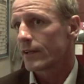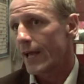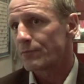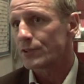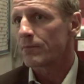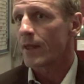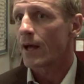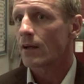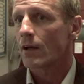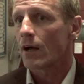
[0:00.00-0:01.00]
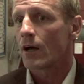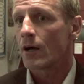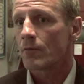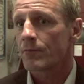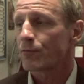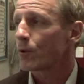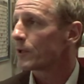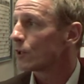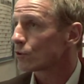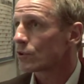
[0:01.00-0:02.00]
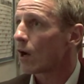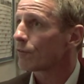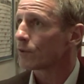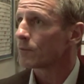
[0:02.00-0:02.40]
kept him there. Um, they've probably looked after